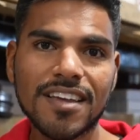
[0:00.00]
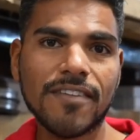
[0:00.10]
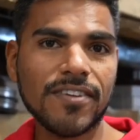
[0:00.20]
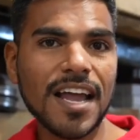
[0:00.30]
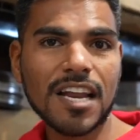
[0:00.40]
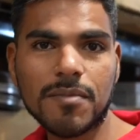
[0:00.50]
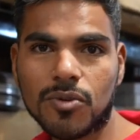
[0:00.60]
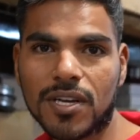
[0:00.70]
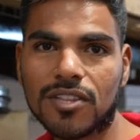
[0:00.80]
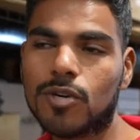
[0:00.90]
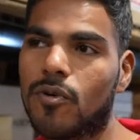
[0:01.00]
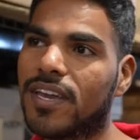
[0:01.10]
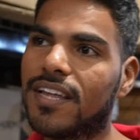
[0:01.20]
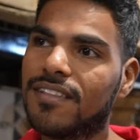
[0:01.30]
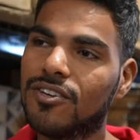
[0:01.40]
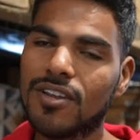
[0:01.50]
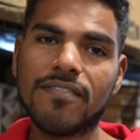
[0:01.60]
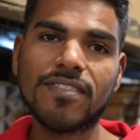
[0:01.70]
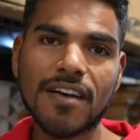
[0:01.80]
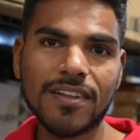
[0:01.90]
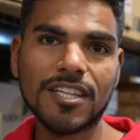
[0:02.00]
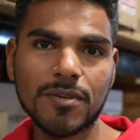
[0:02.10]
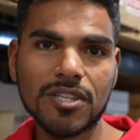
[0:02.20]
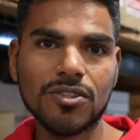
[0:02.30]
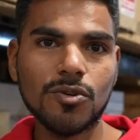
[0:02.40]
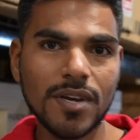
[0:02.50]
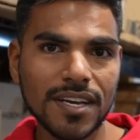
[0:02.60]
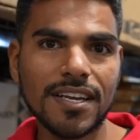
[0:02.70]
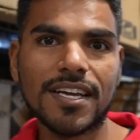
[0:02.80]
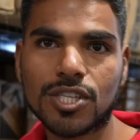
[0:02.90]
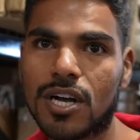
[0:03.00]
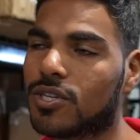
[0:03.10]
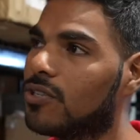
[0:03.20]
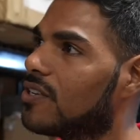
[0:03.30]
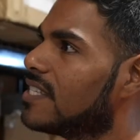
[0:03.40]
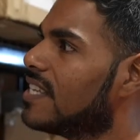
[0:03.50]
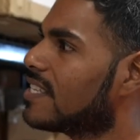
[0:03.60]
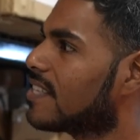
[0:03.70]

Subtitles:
if you're not gonna be doing a turbo kit, you definitely need to be doing exhaust on your C8s.